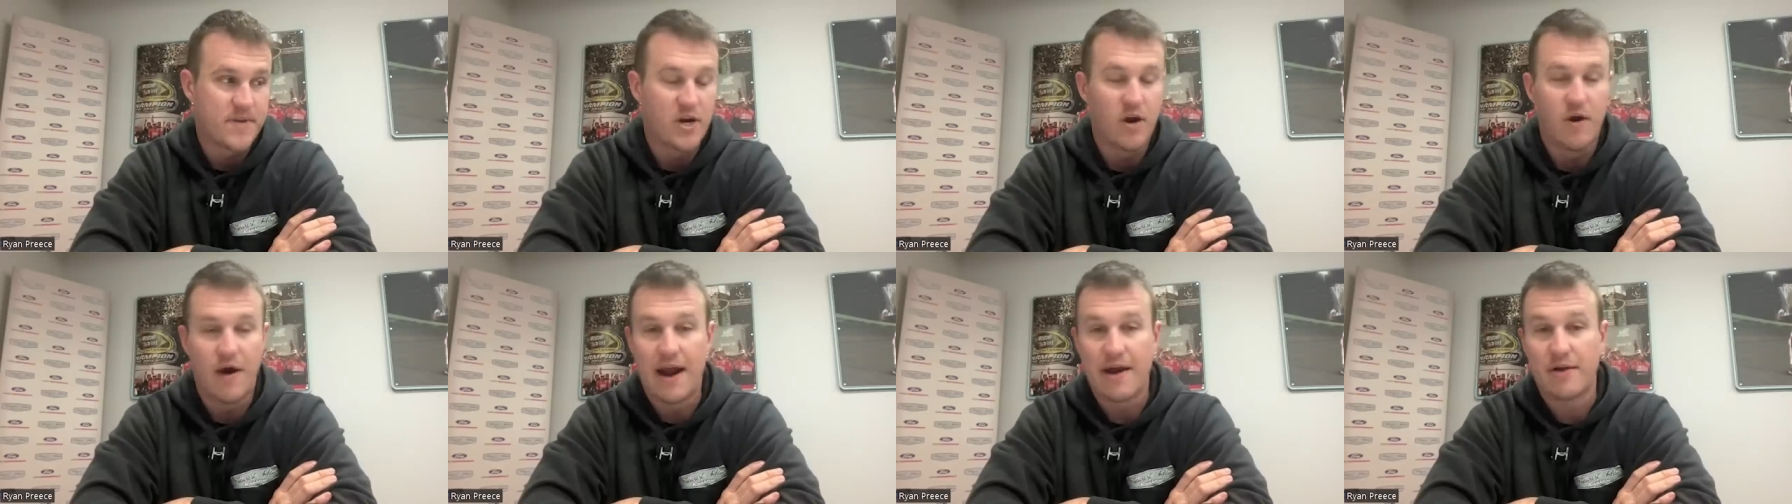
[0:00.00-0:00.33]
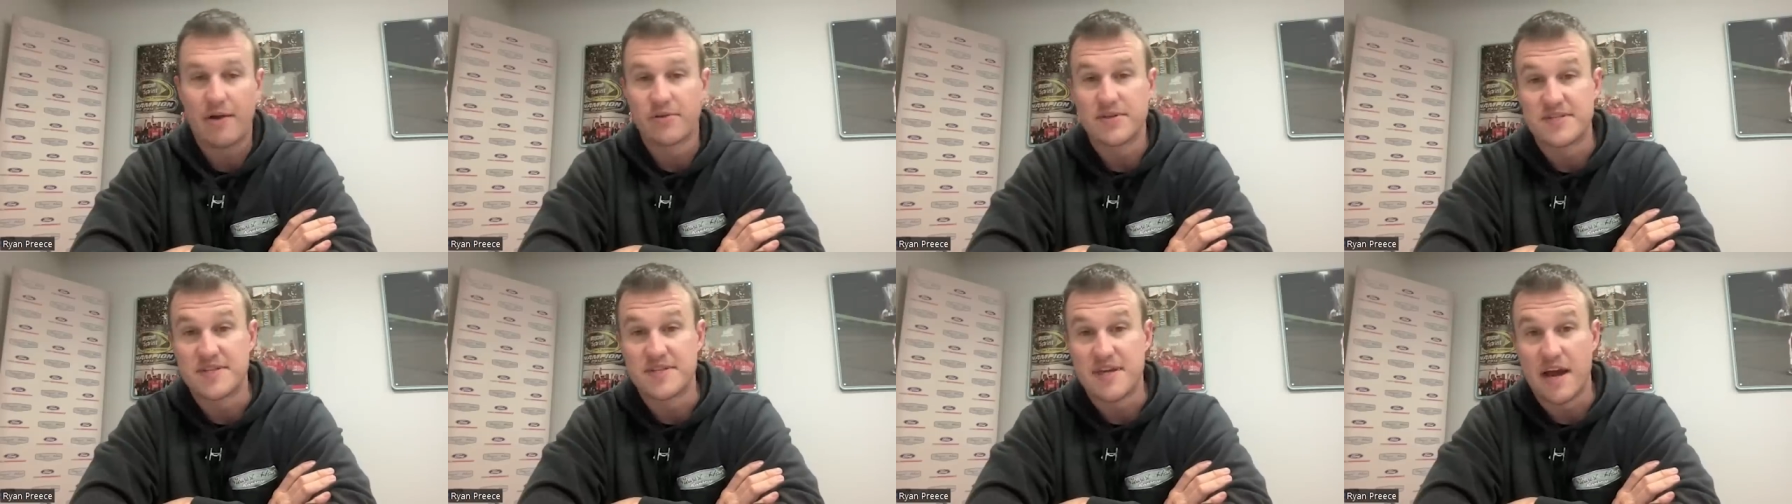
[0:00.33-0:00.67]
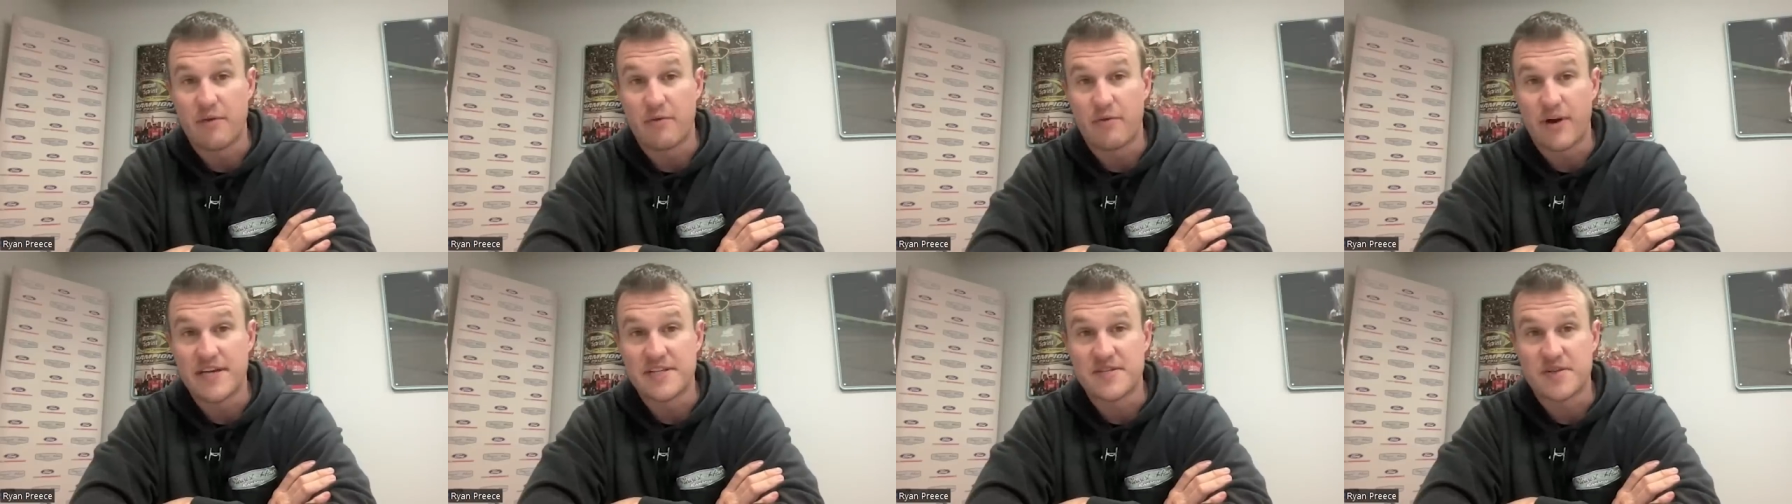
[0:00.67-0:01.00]
know I don't
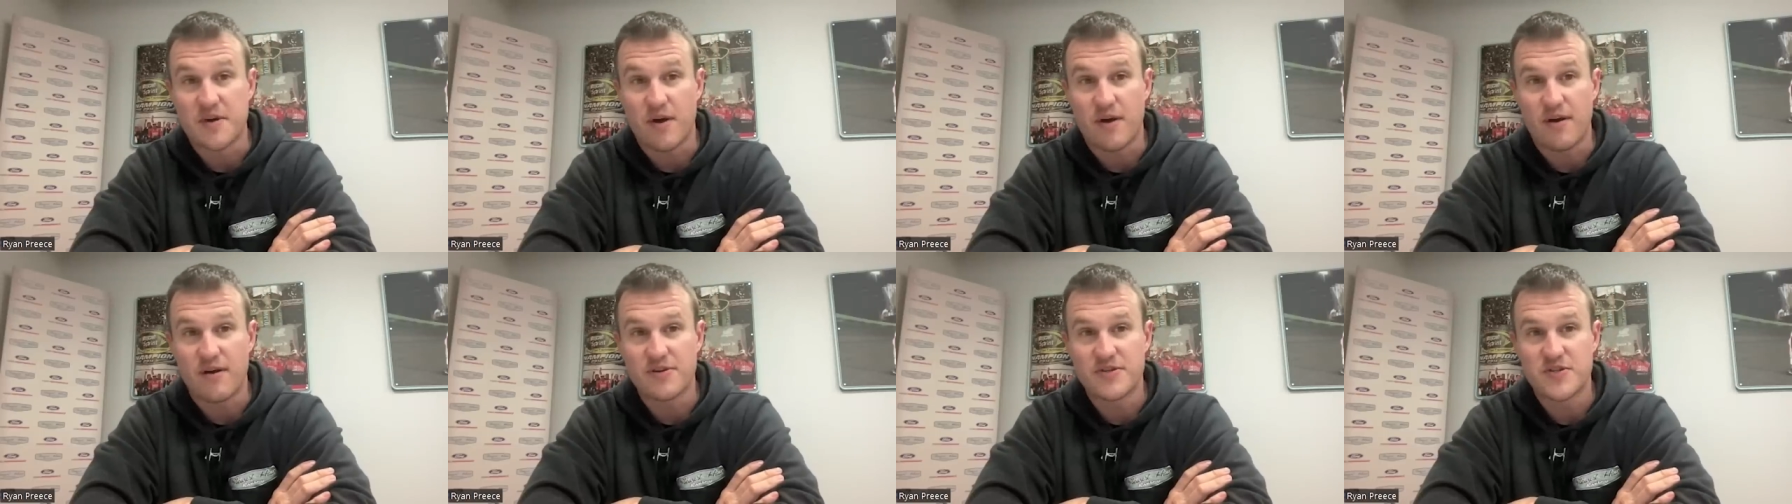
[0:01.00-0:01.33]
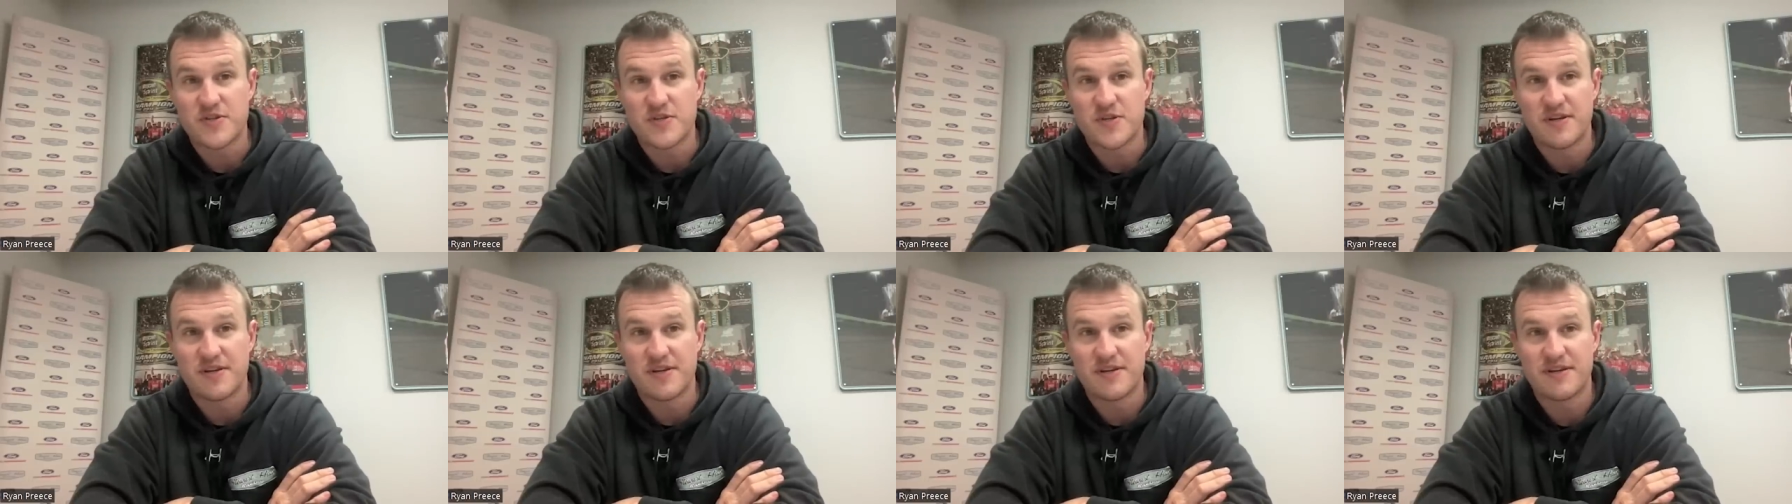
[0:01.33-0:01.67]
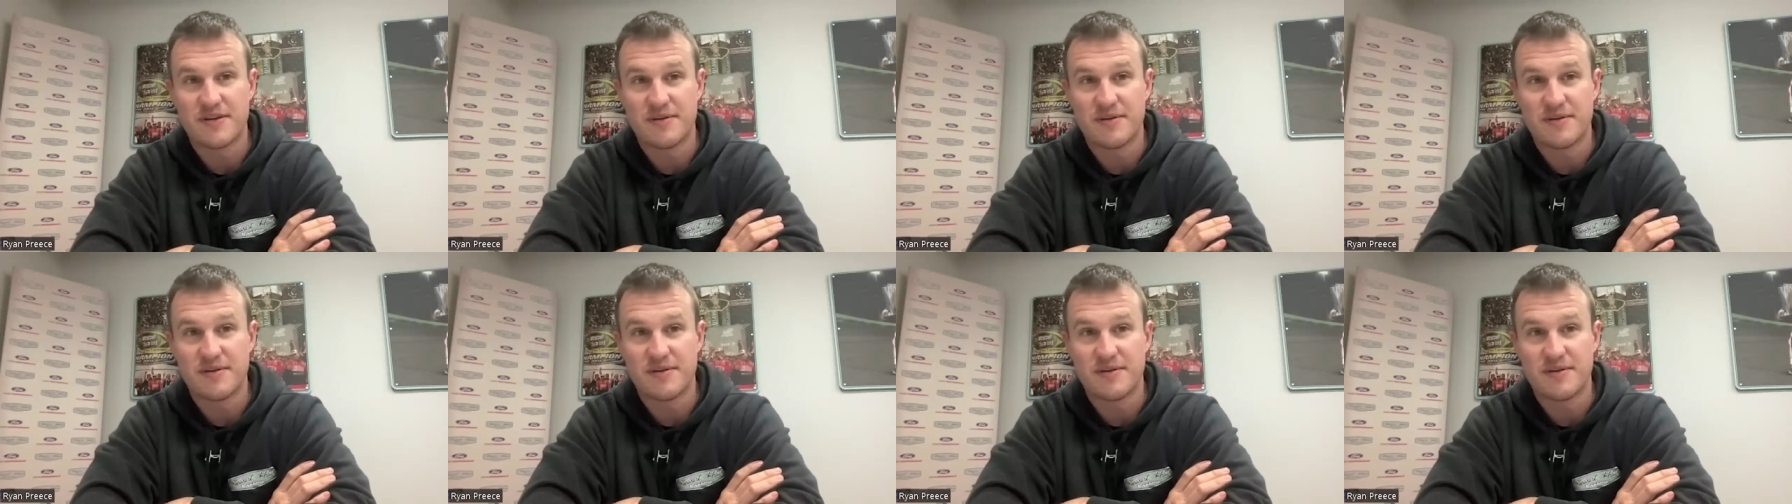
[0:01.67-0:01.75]
design race cars,